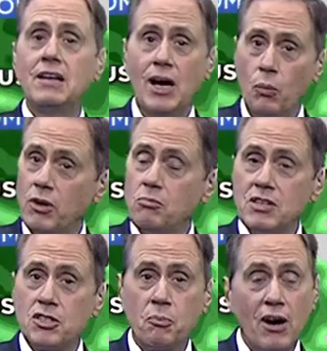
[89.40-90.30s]
I wouldn't be
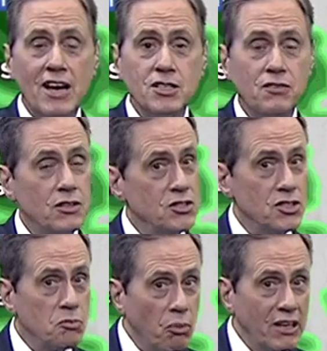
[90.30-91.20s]
surprised if there's a
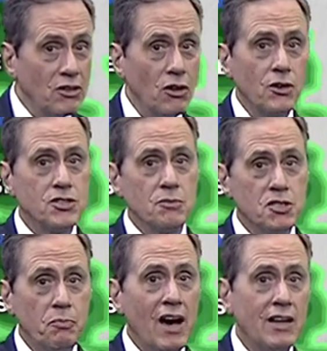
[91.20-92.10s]
sprinkle or some
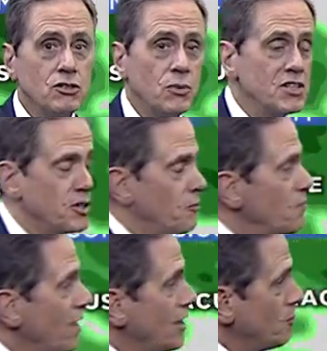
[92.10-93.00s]
spotty drizzle,
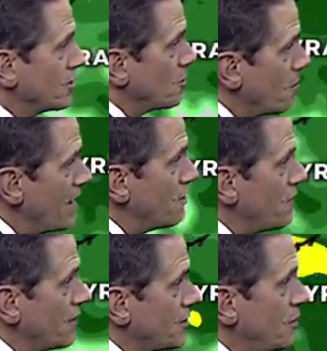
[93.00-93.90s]
but the main
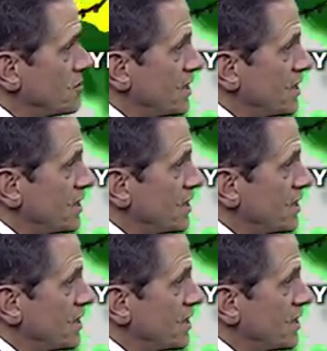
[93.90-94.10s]
event comes